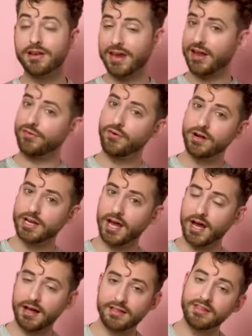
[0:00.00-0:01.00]
in
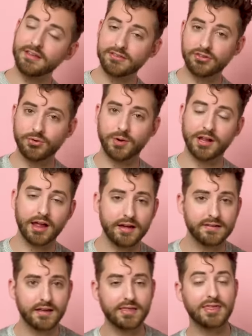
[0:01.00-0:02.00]
California, these two
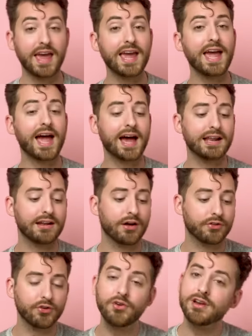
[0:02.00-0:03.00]
realized that they had an
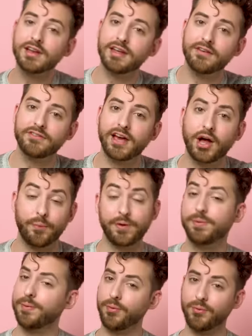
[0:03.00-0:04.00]
alternative to
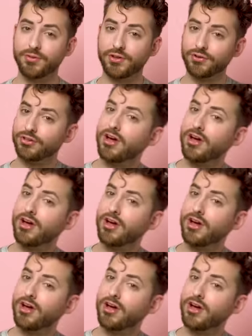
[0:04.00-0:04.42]
helping people with their